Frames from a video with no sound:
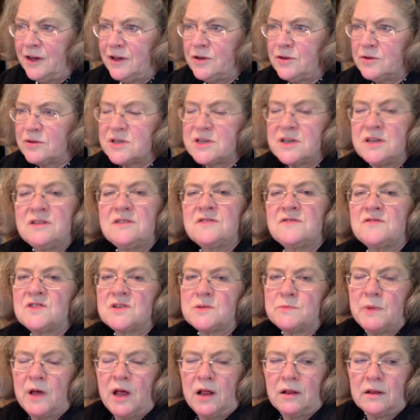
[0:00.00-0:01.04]
your sense of
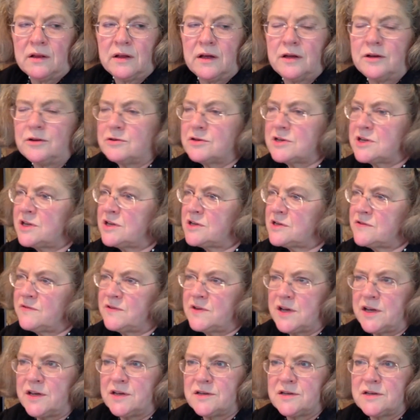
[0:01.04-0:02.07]
smell and your sense of
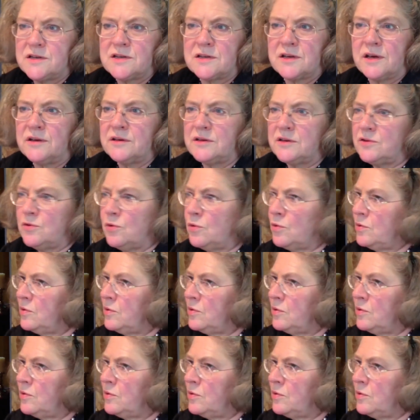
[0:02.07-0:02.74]
taste is going to